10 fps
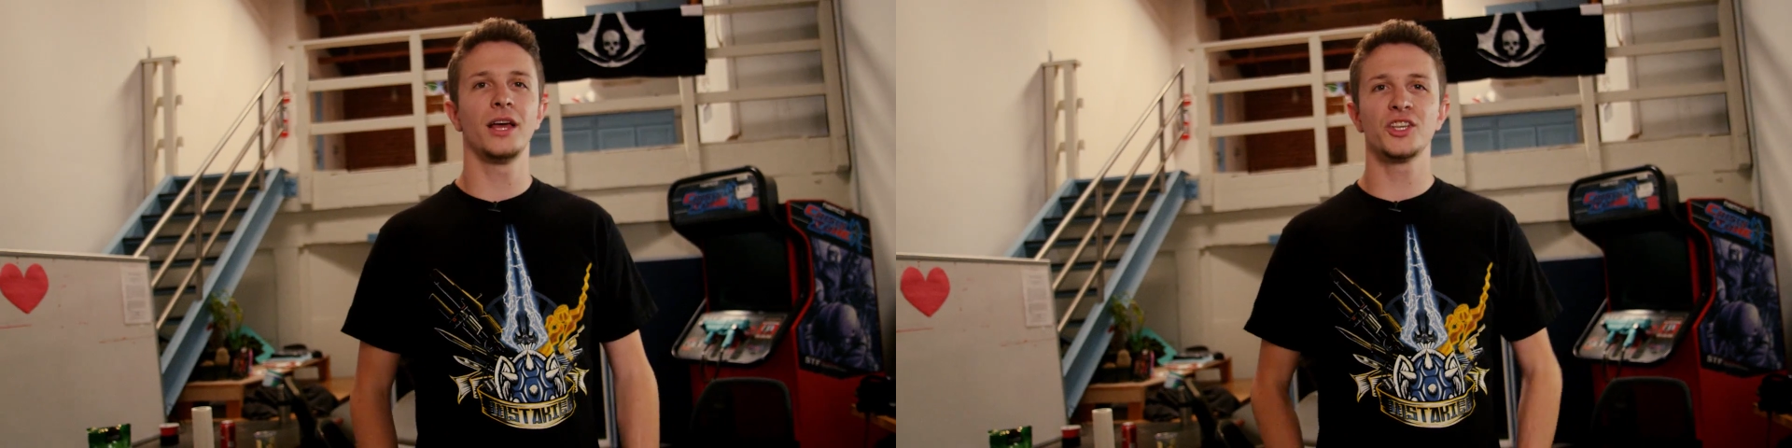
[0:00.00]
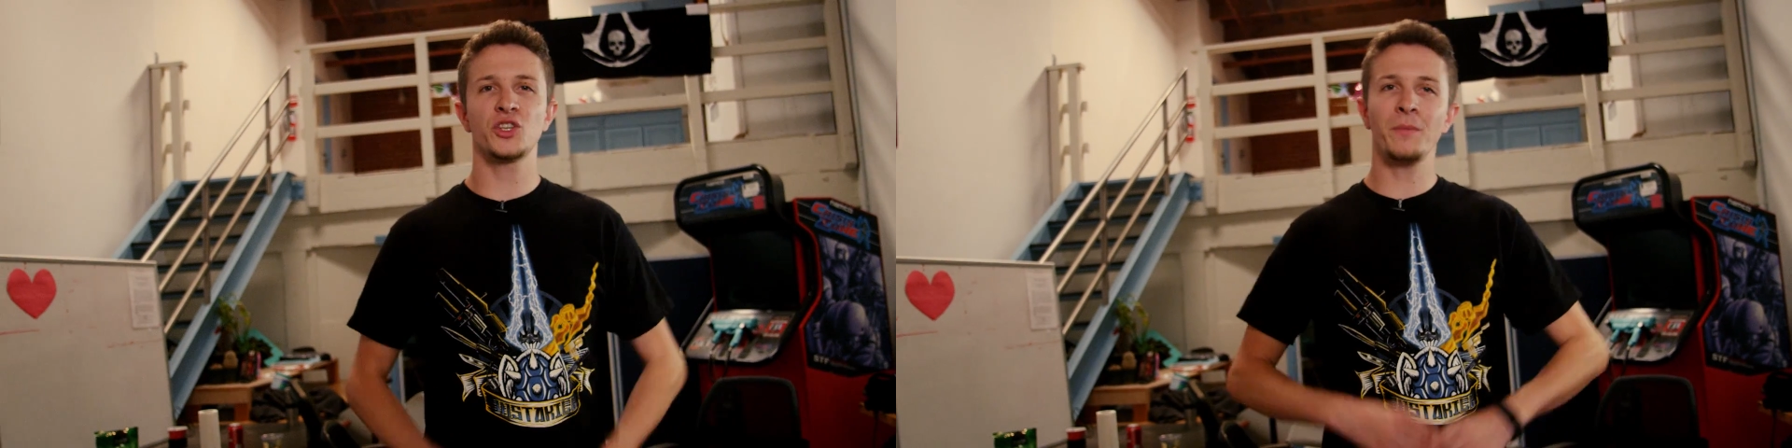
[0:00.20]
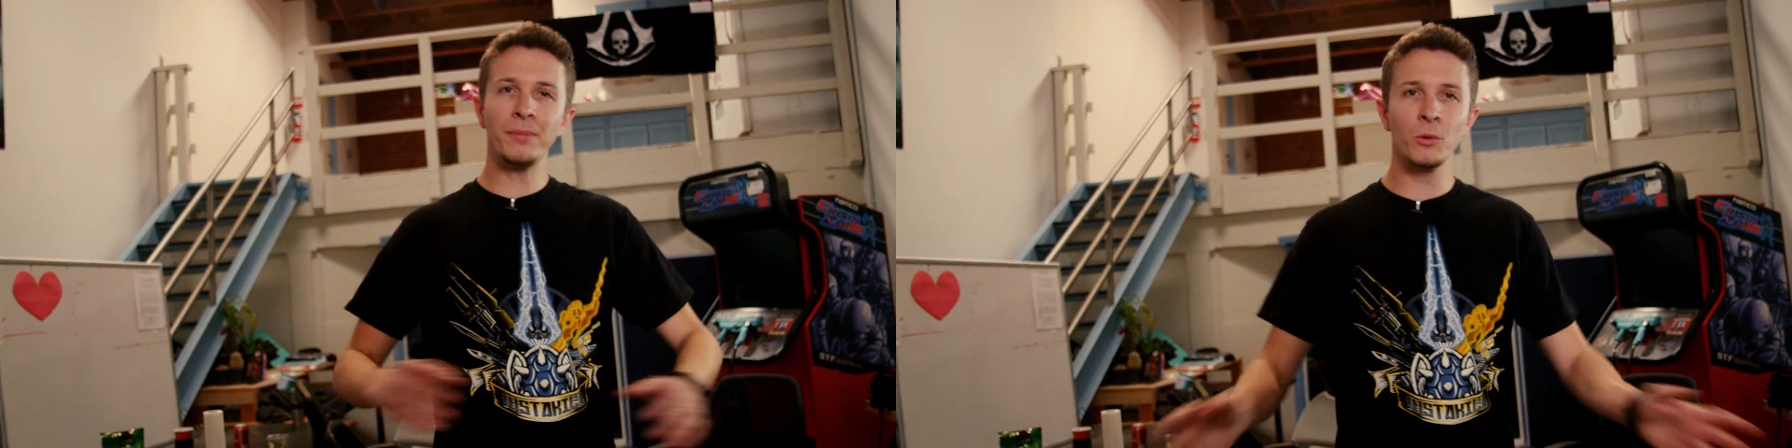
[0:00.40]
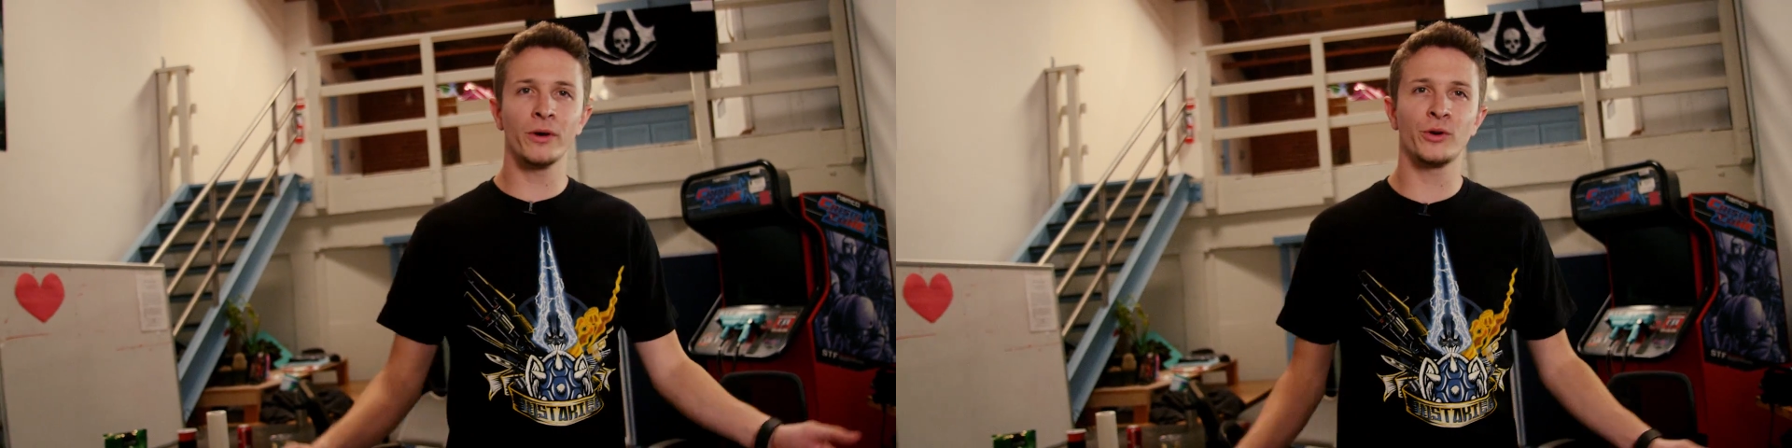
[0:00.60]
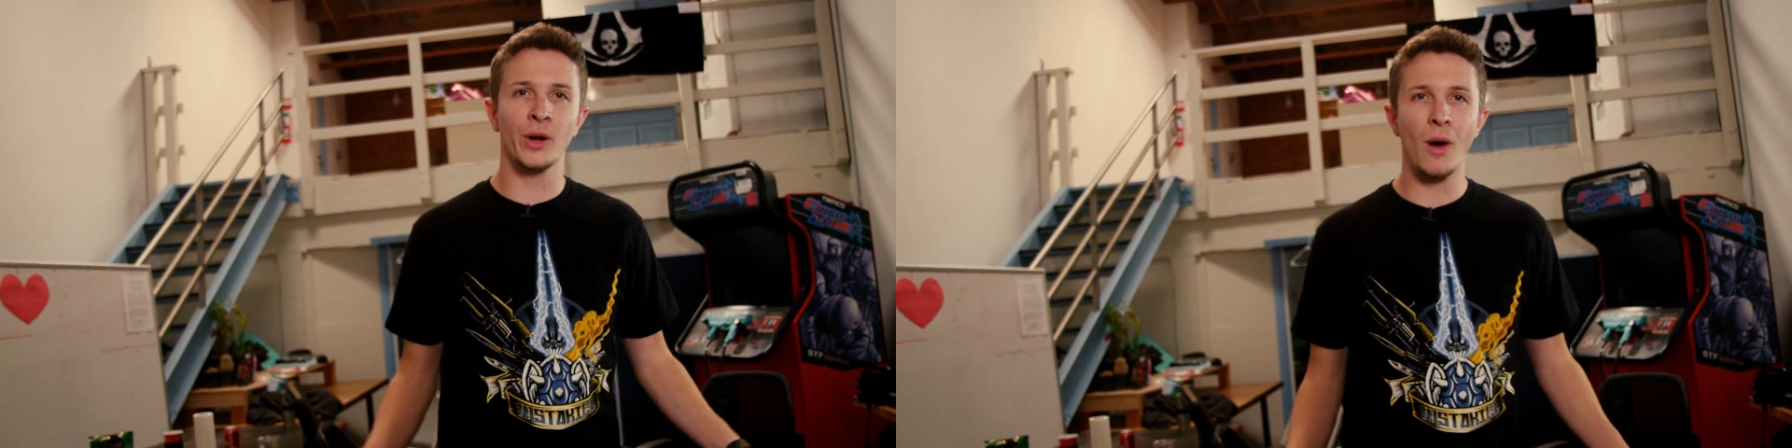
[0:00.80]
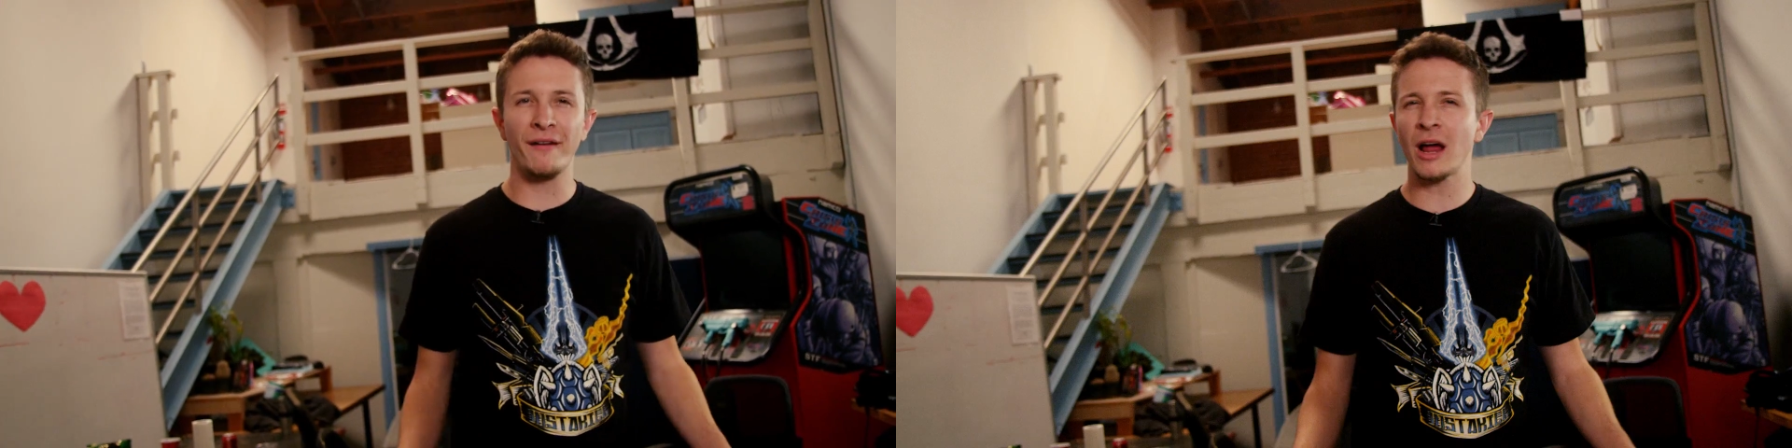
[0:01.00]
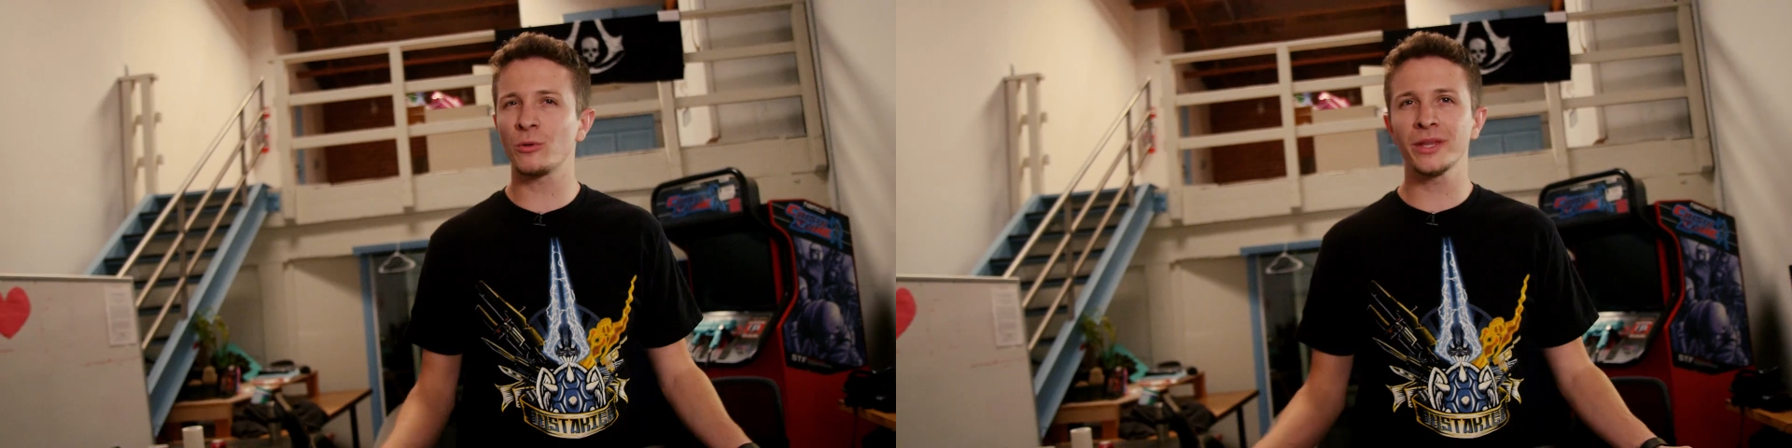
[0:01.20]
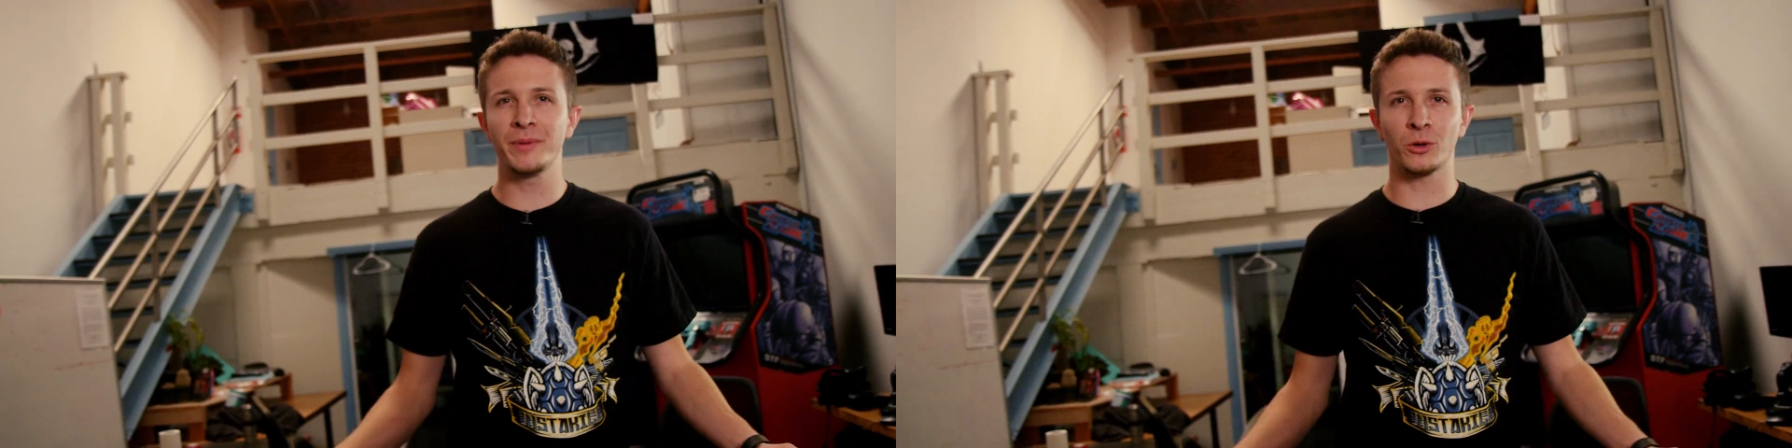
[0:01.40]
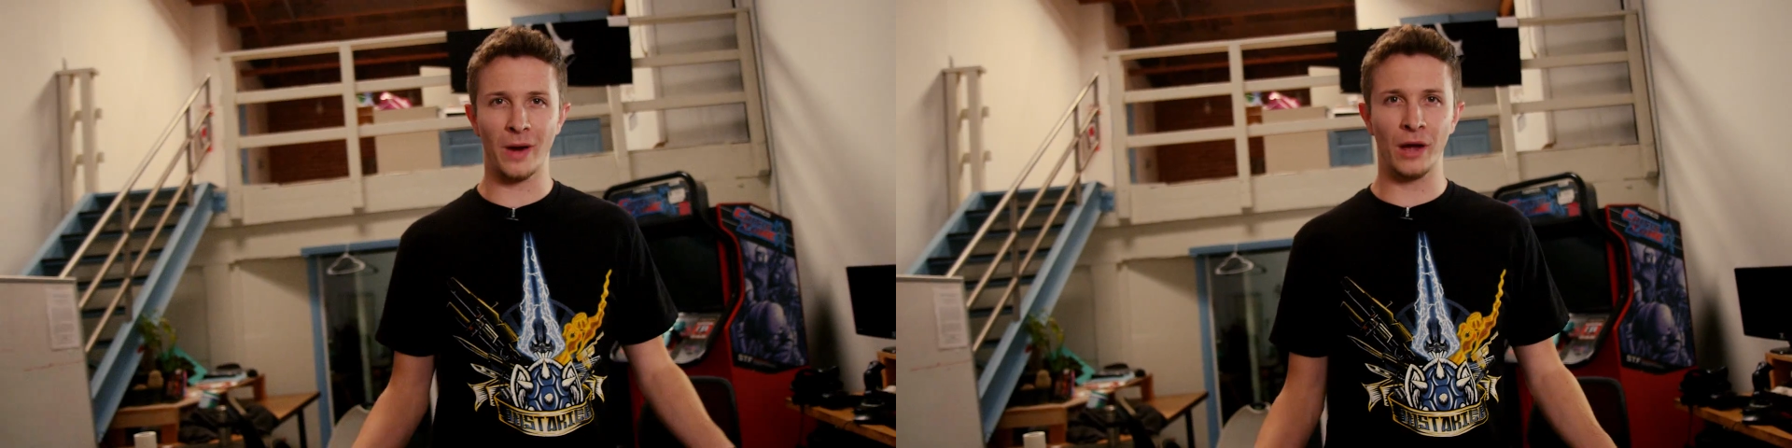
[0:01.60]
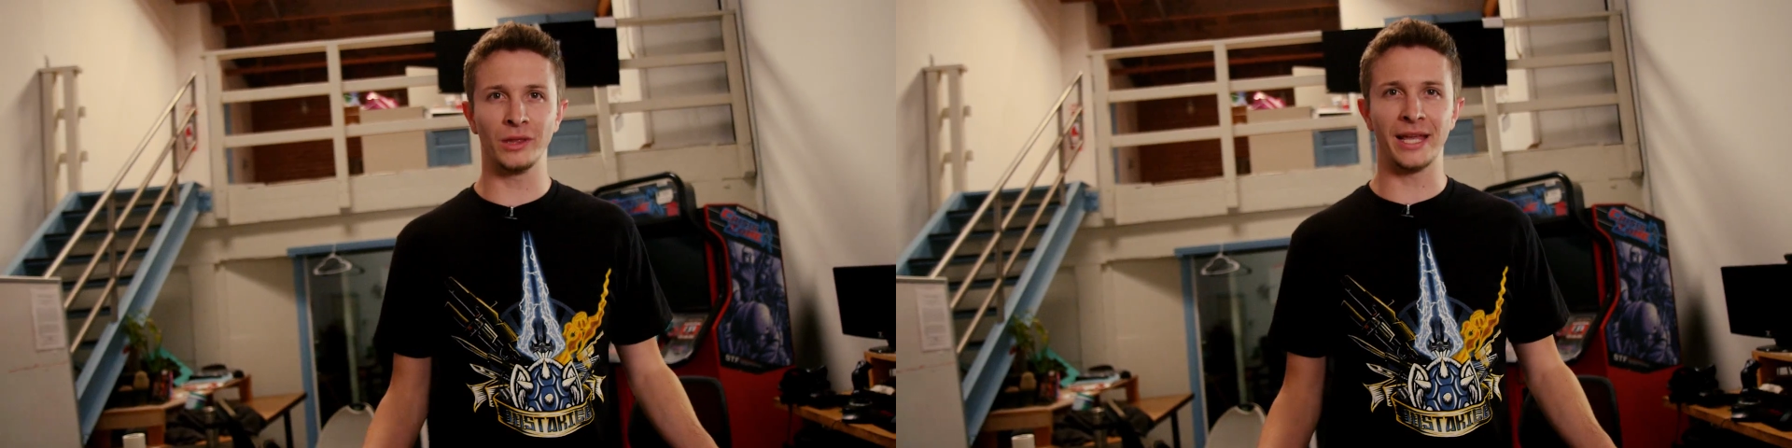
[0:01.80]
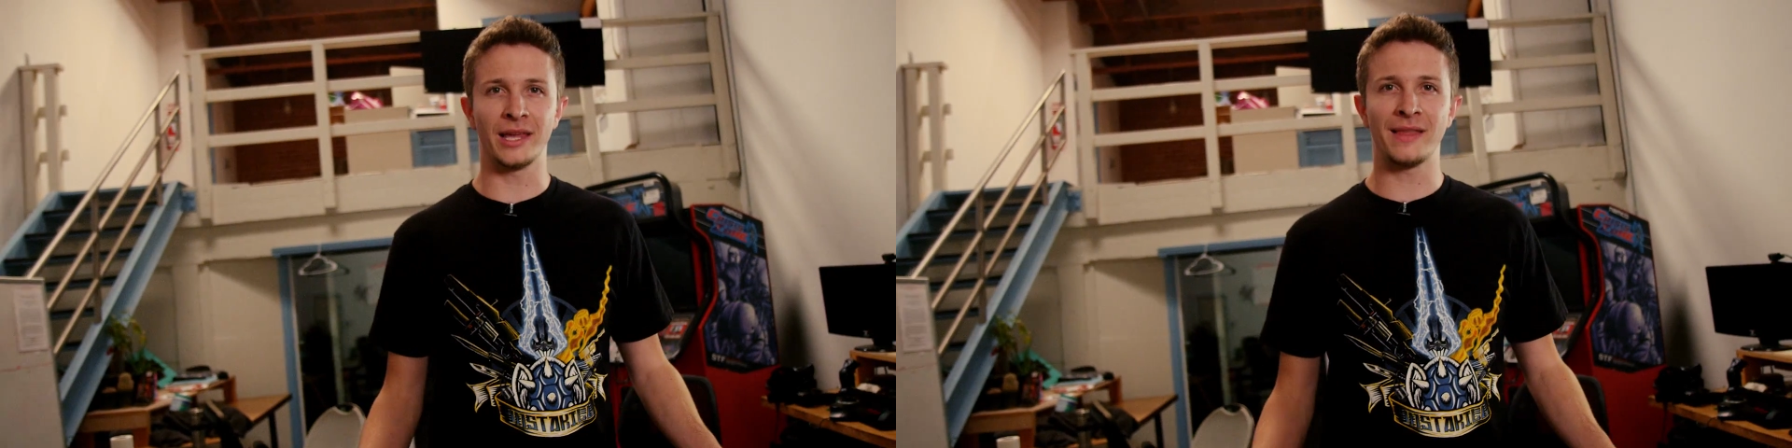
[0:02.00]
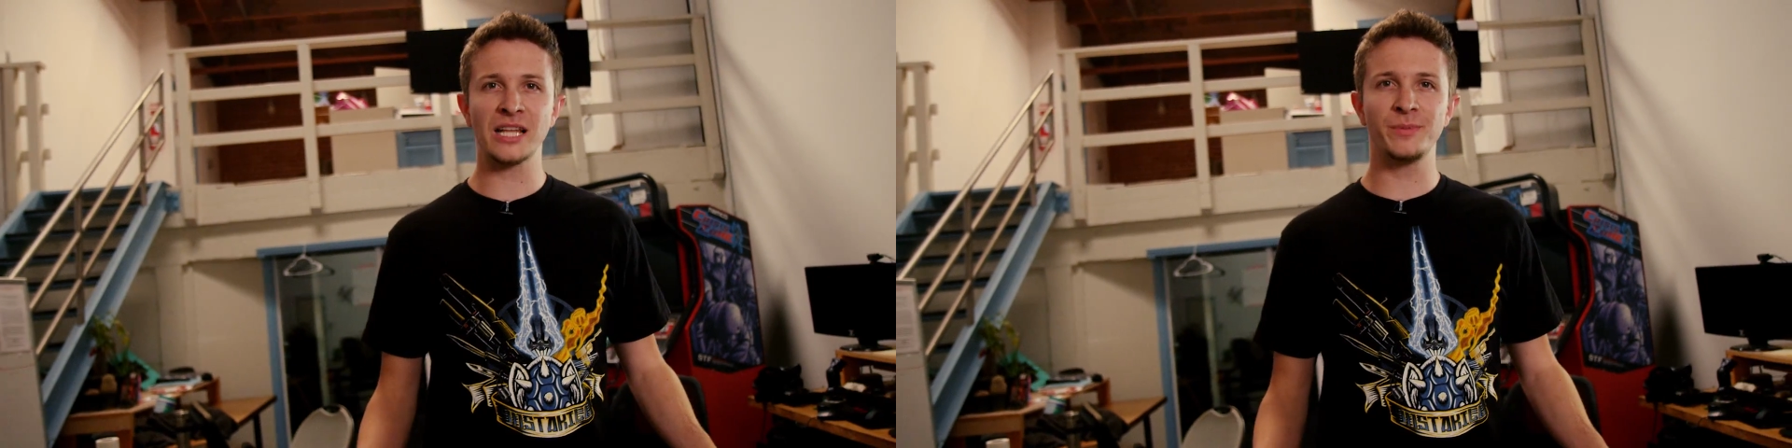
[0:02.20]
So you may be wondering why I've not really been around lately, and that's